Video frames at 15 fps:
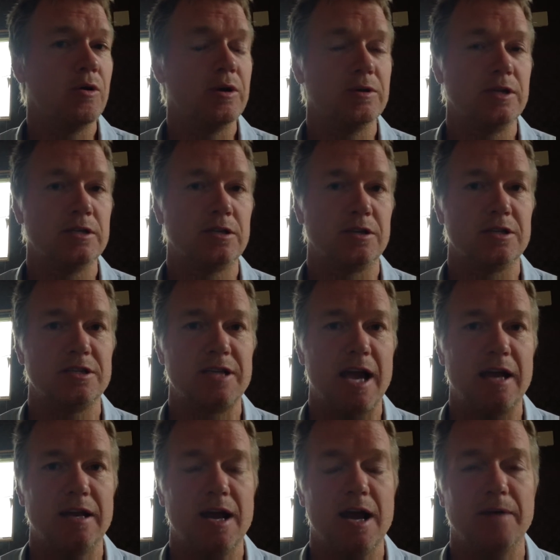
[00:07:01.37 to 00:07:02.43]
it's going to
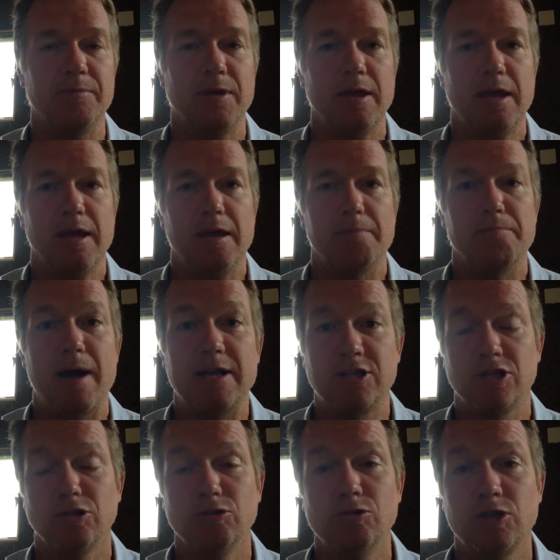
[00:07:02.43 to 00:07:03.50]
stand up. My
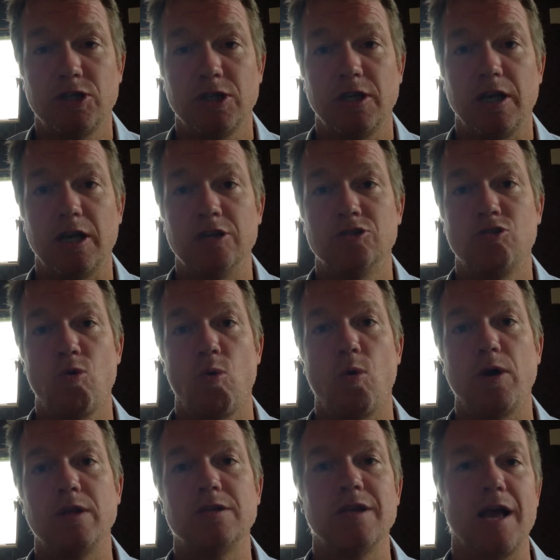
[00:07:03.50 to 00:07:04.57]
solution is
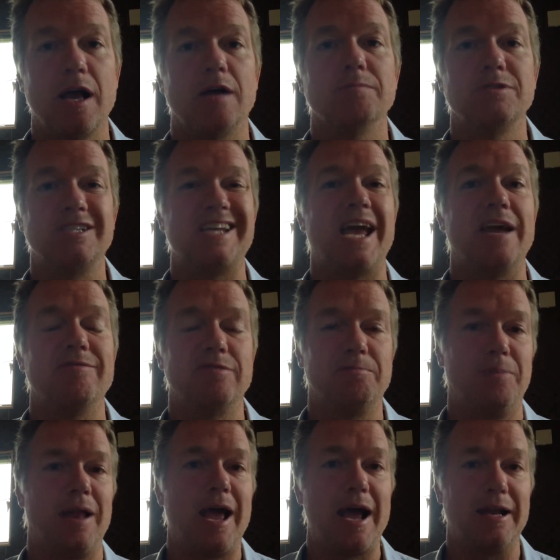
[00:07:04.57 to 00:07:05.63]
going to help save the
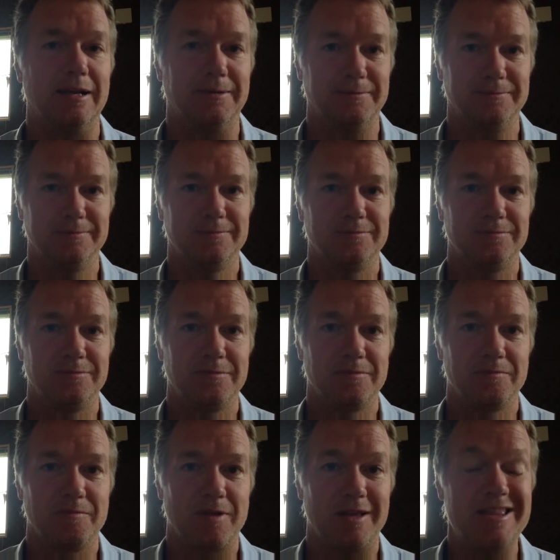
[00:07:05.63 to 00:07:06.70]
planet.
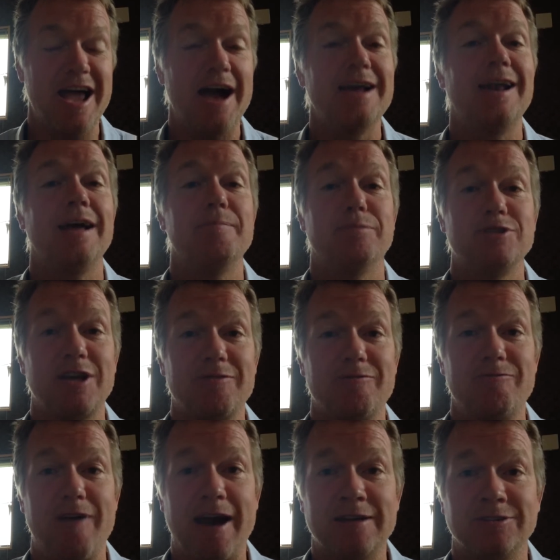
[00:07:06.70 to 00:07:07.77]
99%
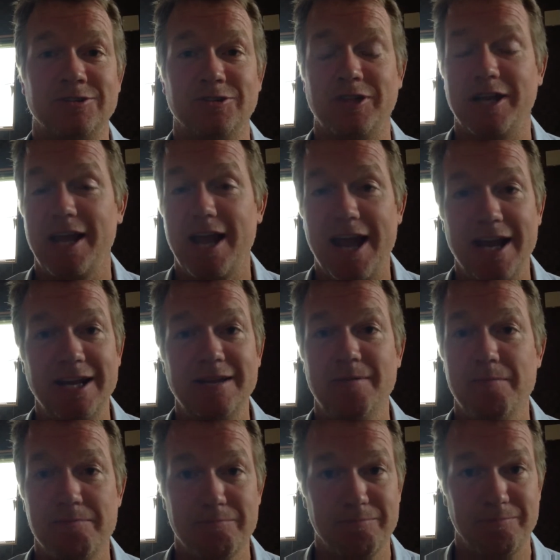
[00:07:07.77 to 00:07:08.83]
faster than any
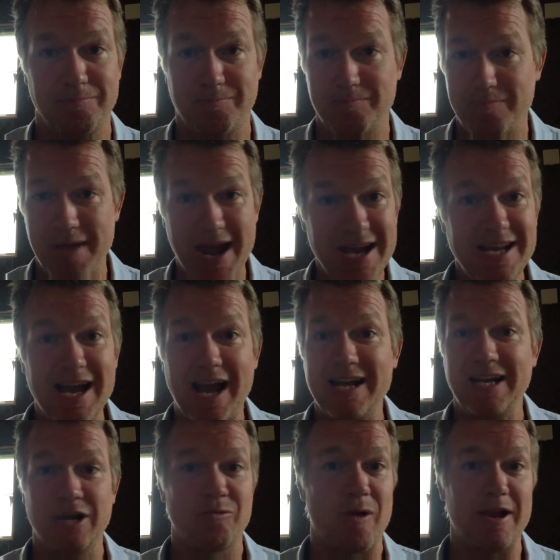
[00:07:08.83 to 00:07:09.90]
any
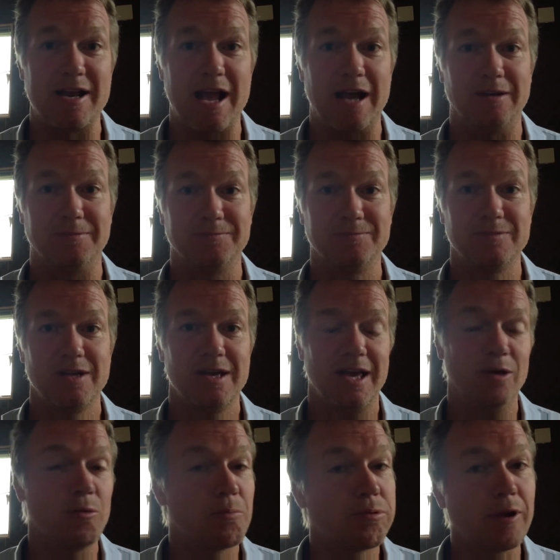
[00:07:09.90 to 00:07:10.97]
idea right now.
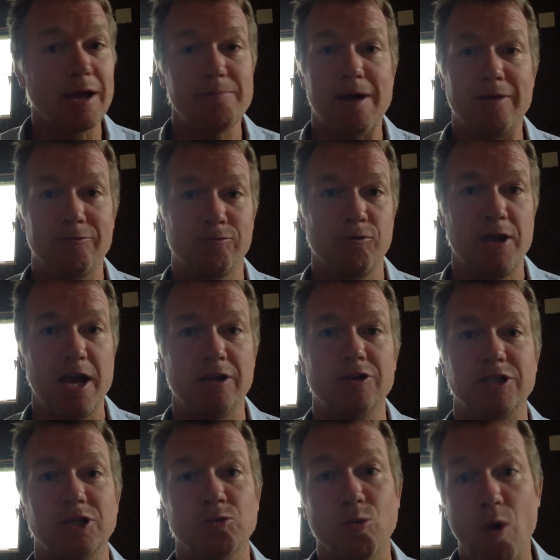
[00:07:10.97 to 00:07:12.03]
It will bring about free
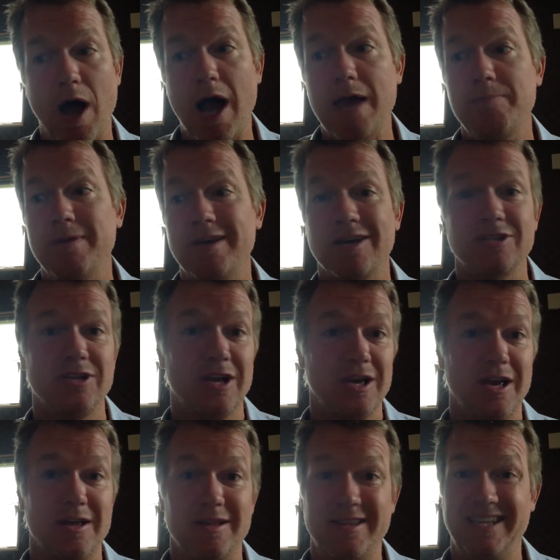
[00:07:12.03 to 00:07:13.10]
energy. Why? Because
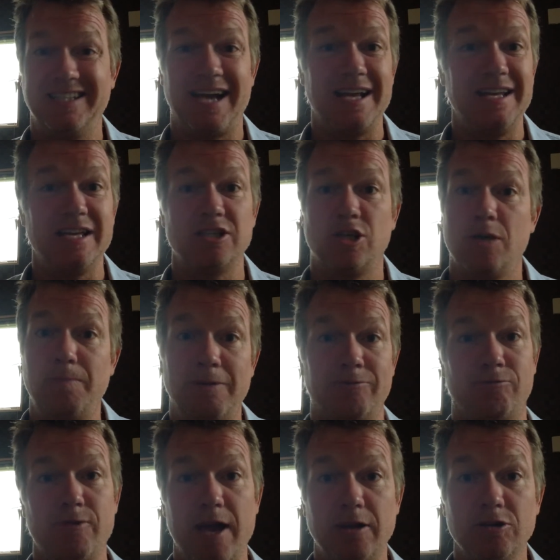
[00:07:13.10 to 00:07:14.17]
these ideas could be
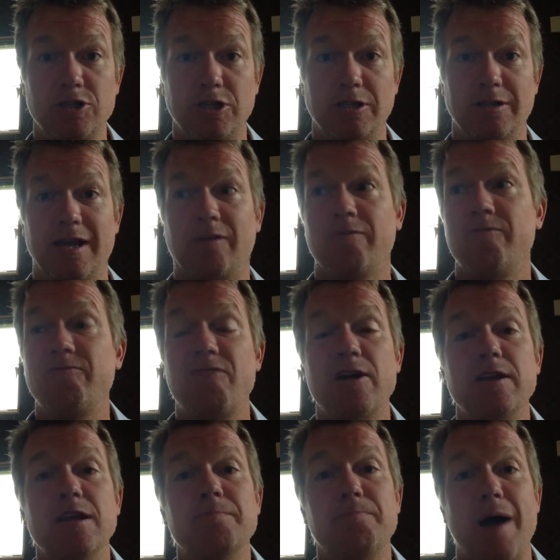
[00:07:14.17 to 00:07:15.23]
free energy that are
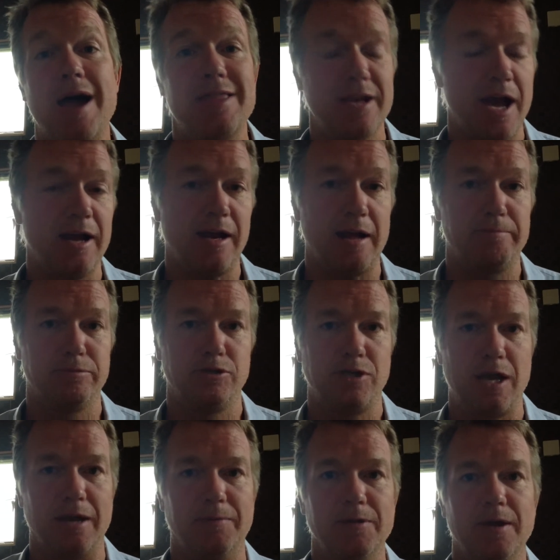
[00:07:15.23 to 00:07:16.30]
funded by the
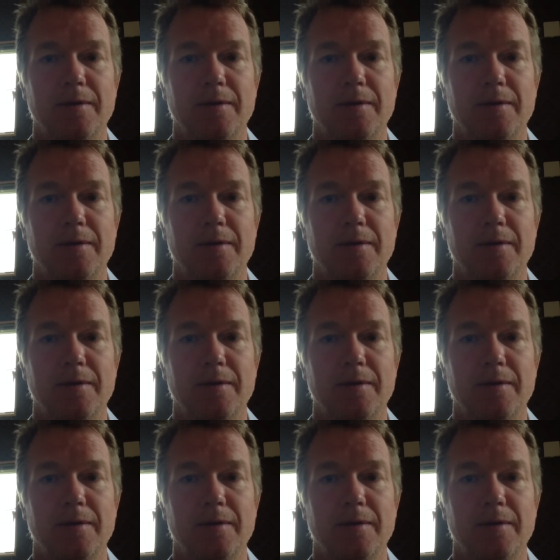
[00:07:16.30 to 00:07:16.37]
99%.